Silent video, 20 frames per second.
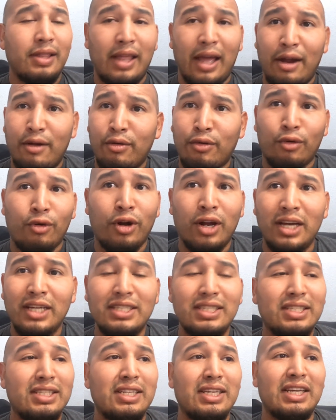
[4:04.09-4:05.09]
That
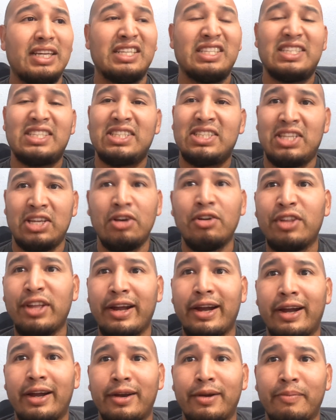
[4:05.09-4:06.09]
rust is still
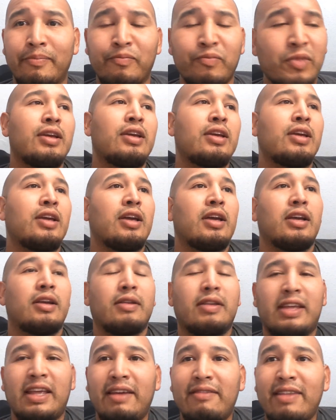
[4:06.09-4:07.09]
there.
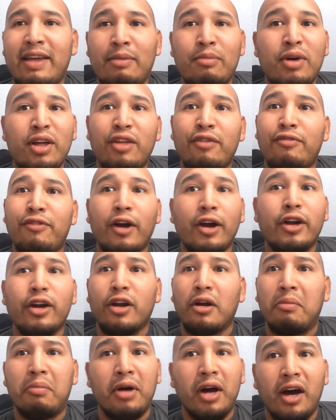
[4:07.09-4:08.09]
Give that
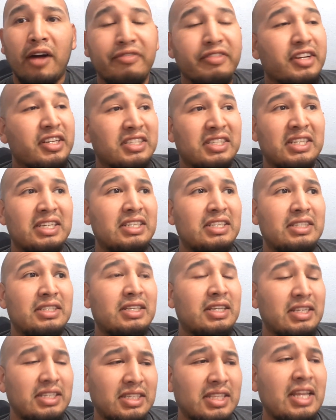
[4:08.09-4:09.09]
motherfucker a buff because this
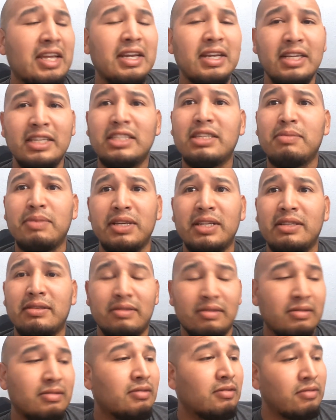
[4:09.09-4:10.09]
this thing needs to
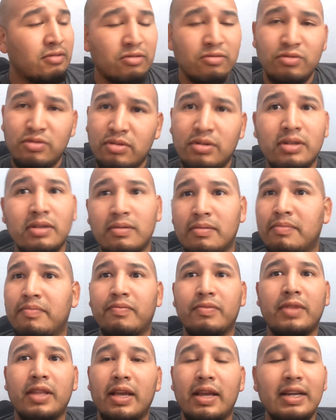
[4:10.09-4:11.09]
be
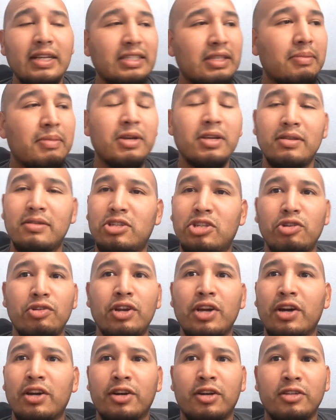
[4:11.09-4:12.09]
it needs to be
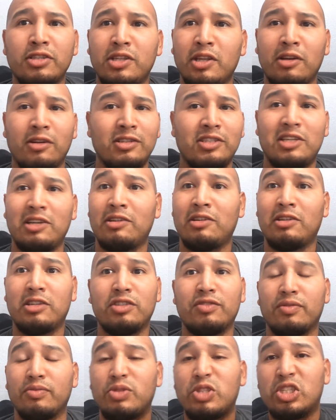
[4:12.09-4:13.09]
shooting on all
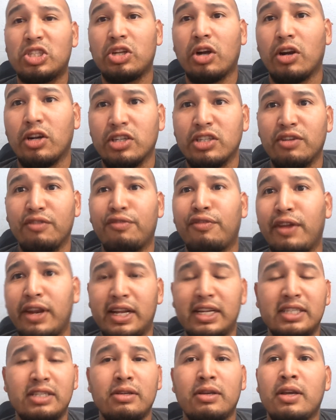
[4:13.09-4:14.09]
cylinders from start to
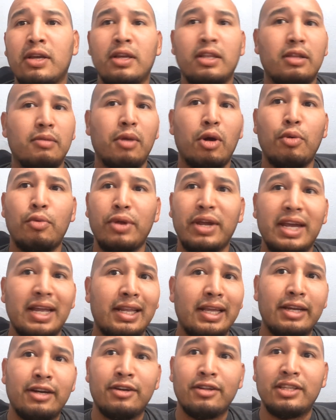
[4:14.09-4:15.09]
finish the moment we
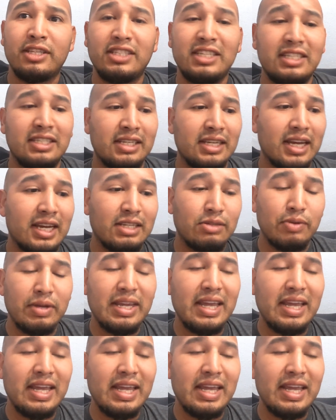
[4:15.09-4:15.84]
get later in the season, guys.